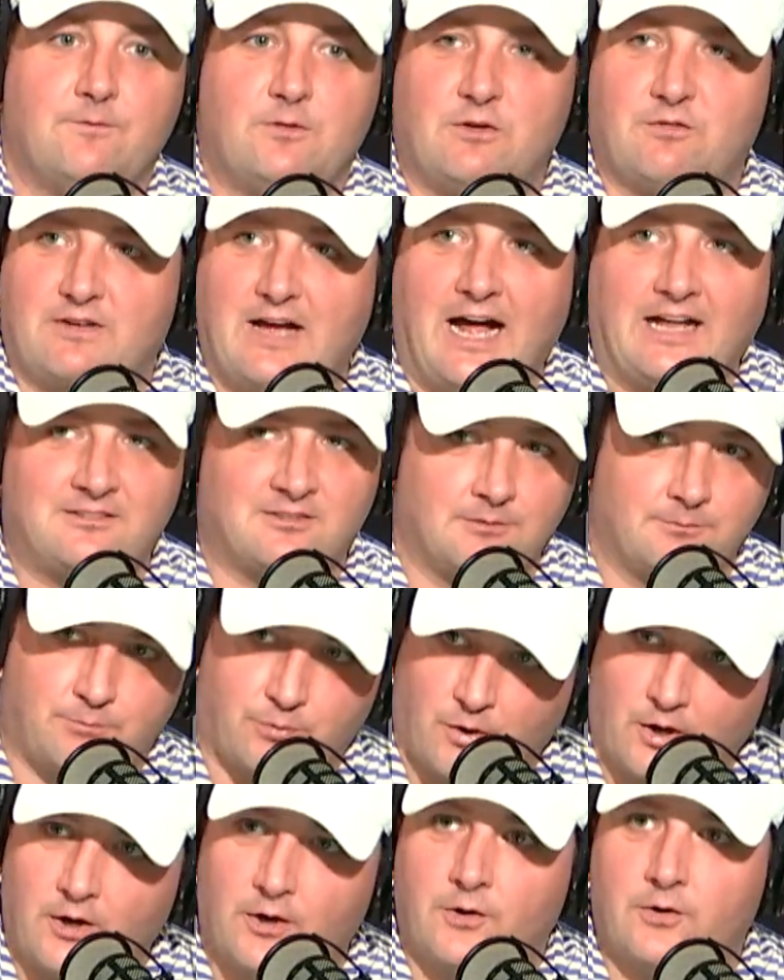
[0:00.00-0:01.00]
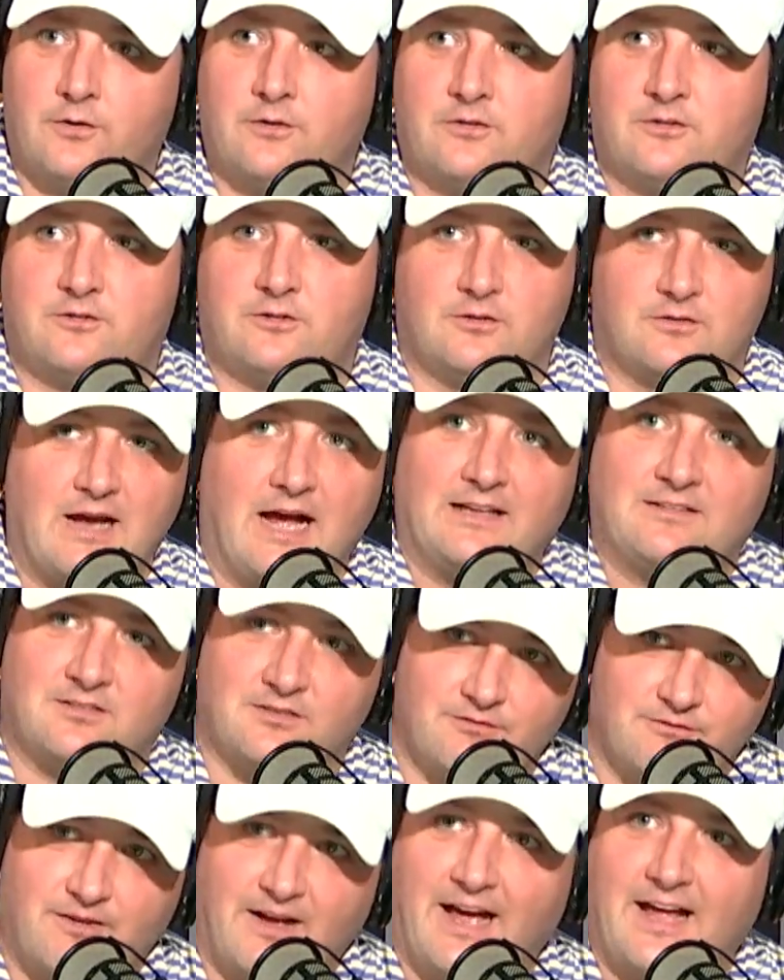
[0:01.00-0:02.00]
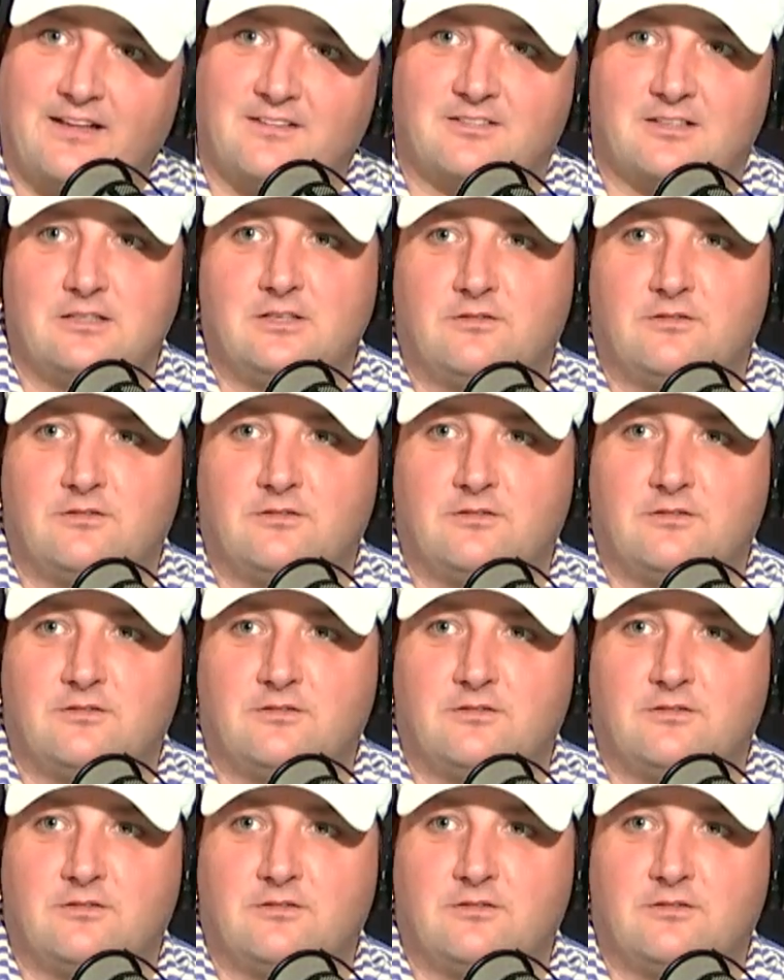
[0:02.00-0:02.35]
You've got some pros, you've got some vets,